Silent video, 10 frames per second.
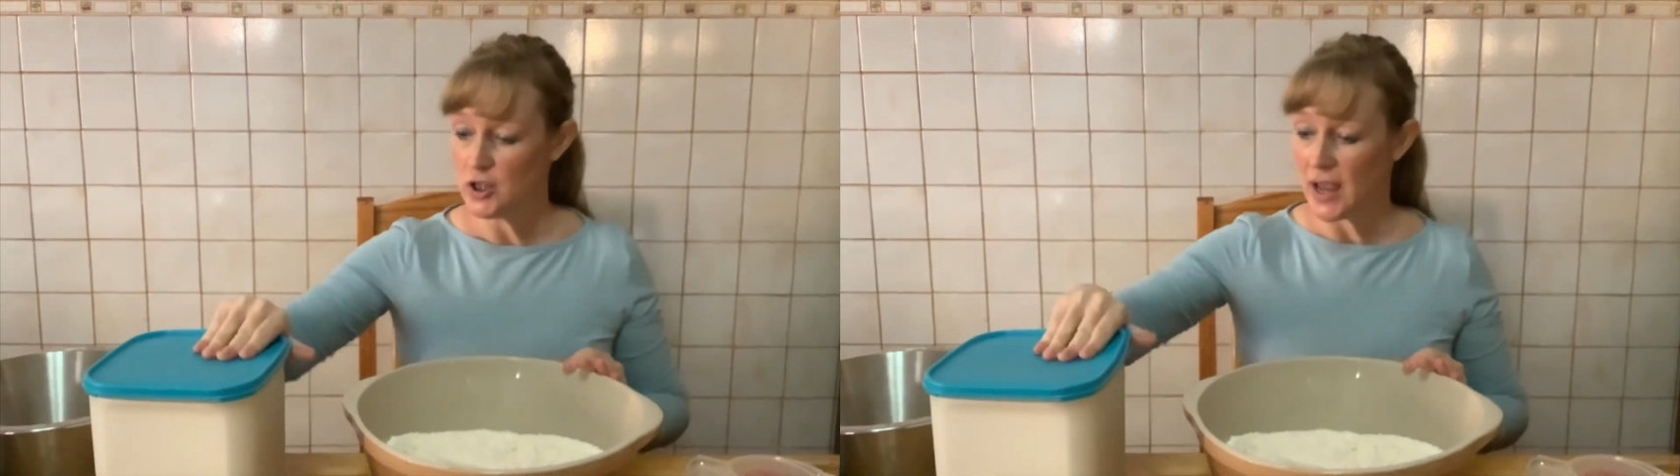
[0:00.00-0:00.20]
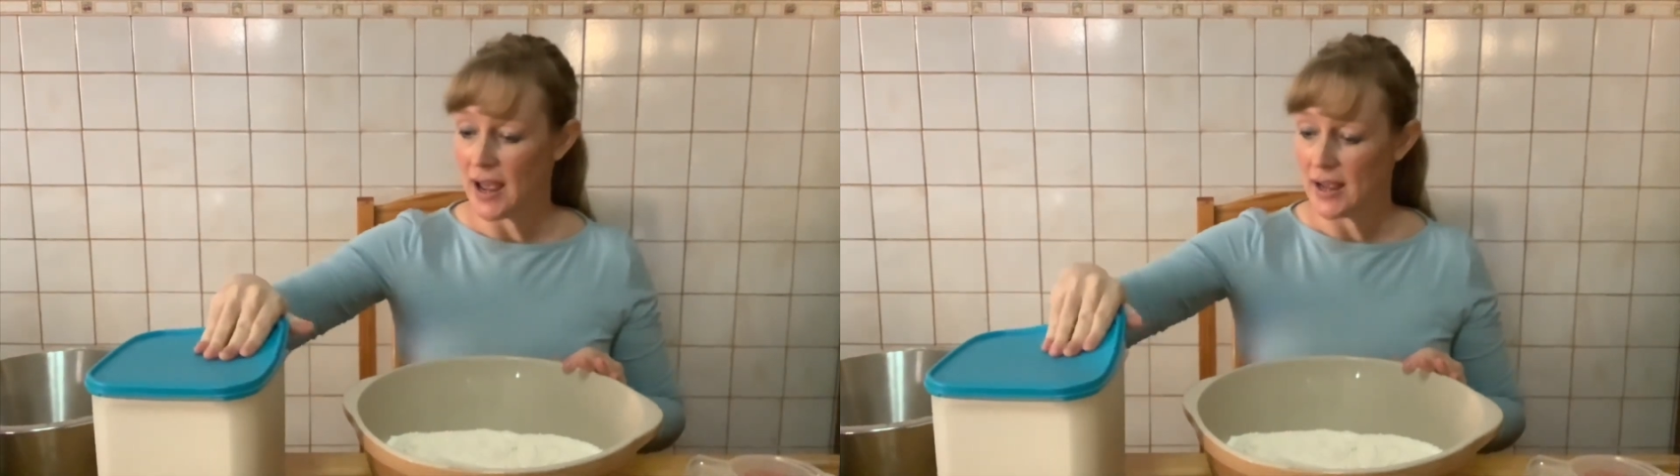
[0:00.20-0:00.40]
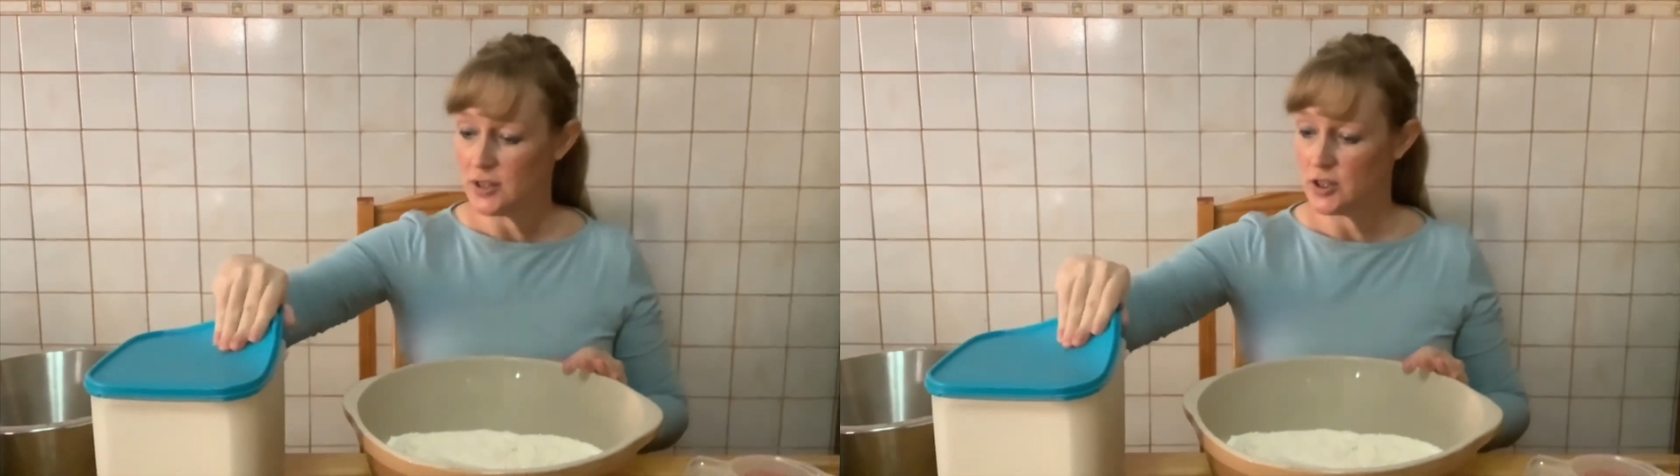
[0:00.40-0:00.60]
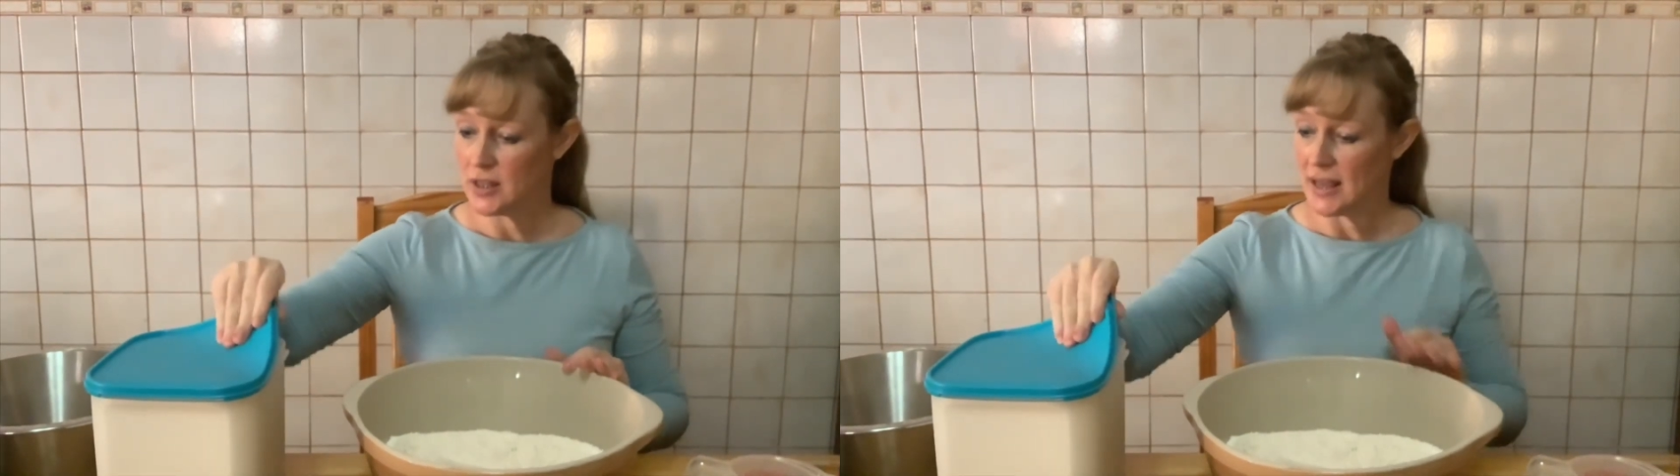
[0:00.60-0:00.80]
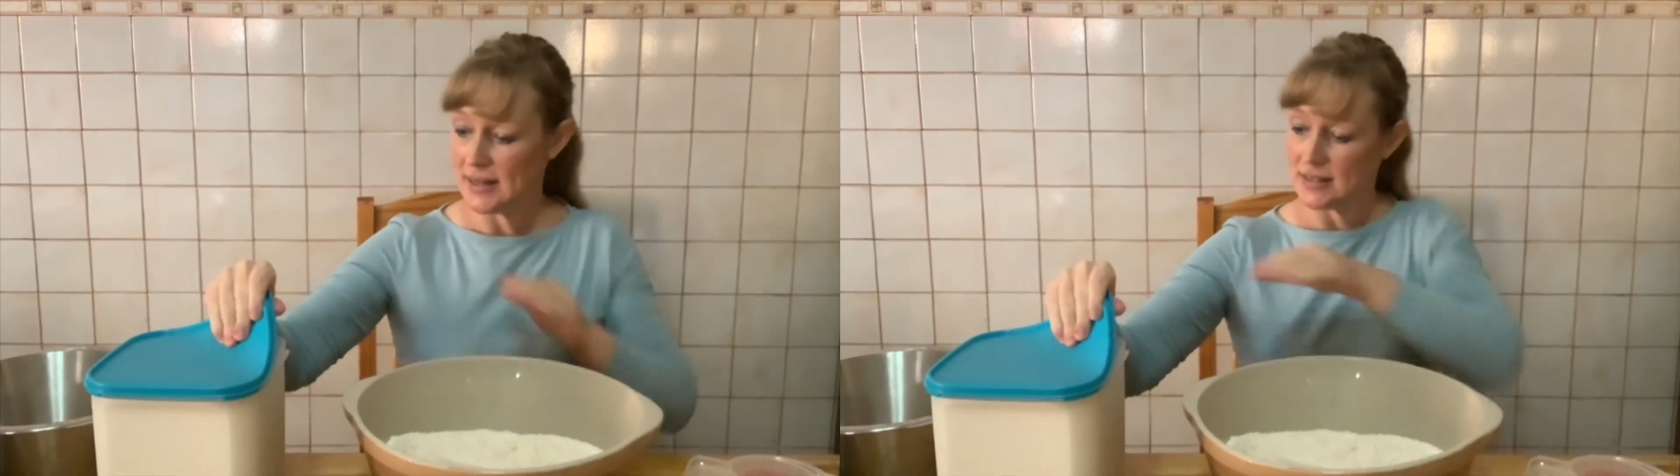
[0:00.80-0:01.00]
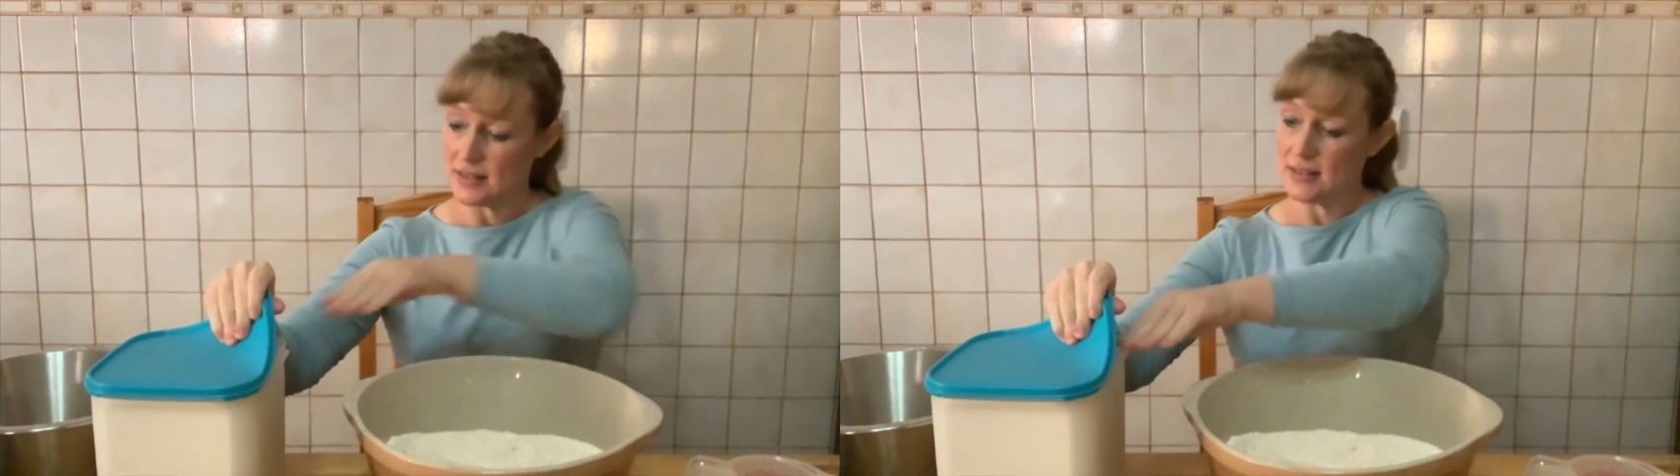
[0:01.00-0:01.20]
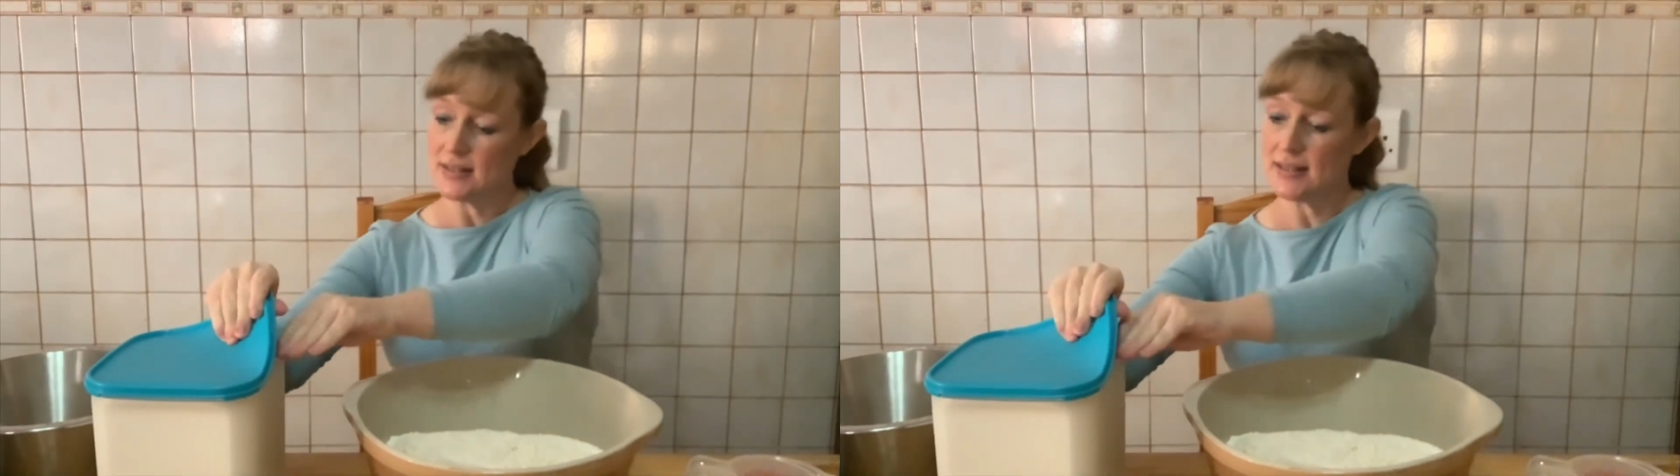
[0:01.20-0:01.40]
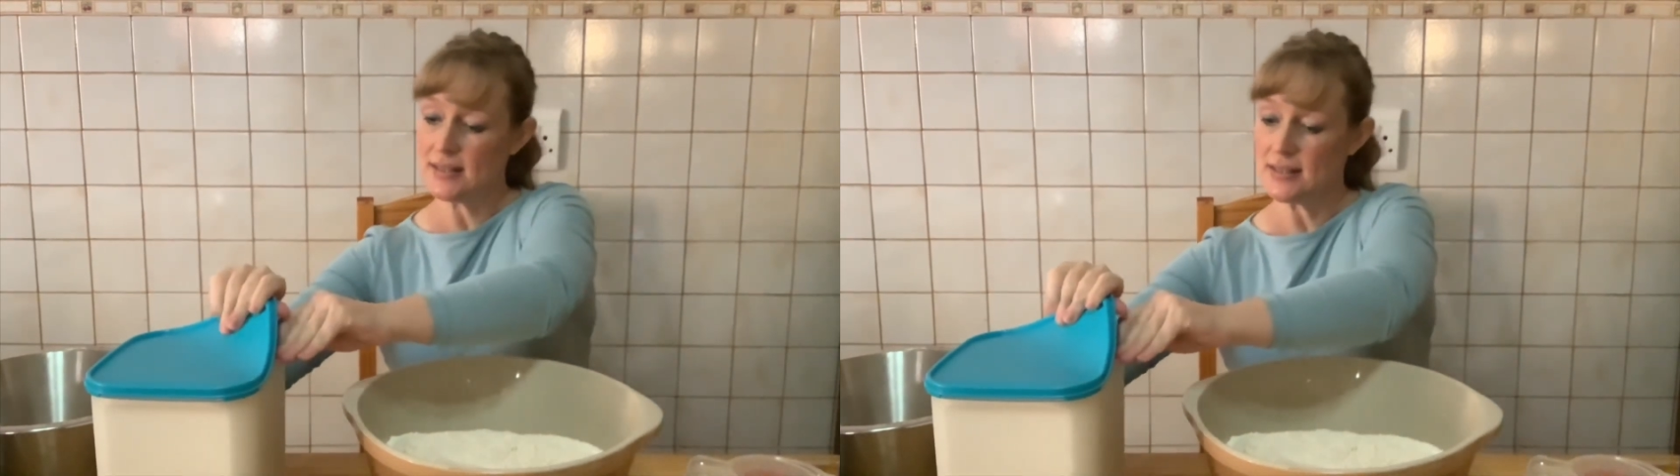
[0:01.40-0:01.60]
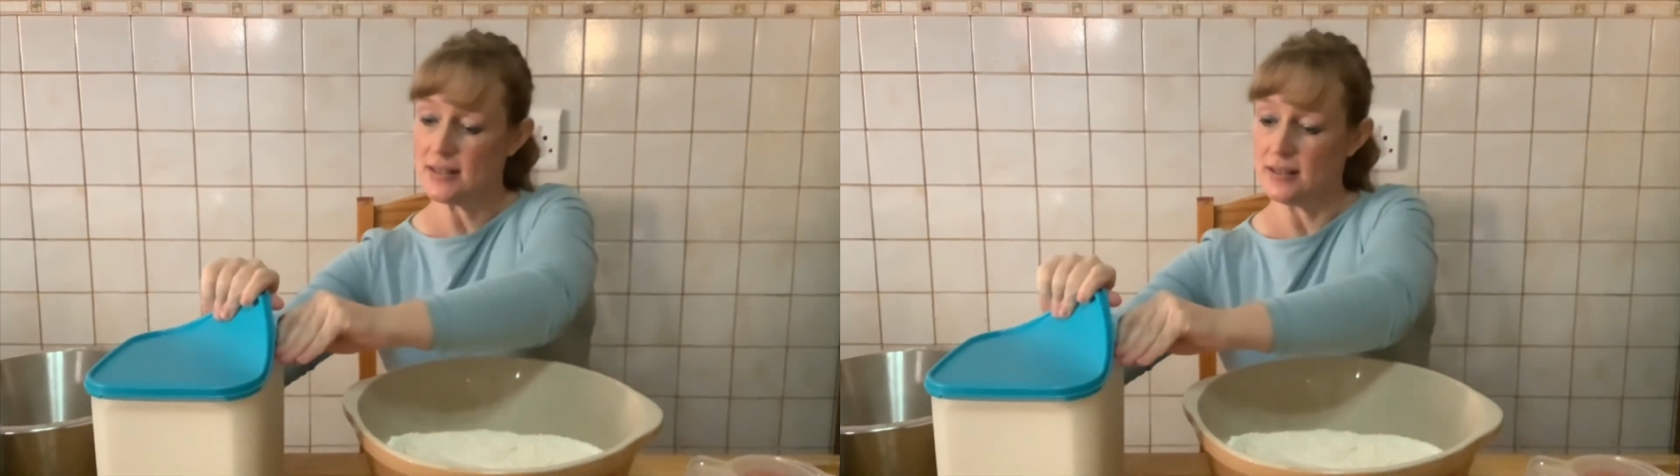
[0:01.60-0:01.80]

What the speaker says: add to that 6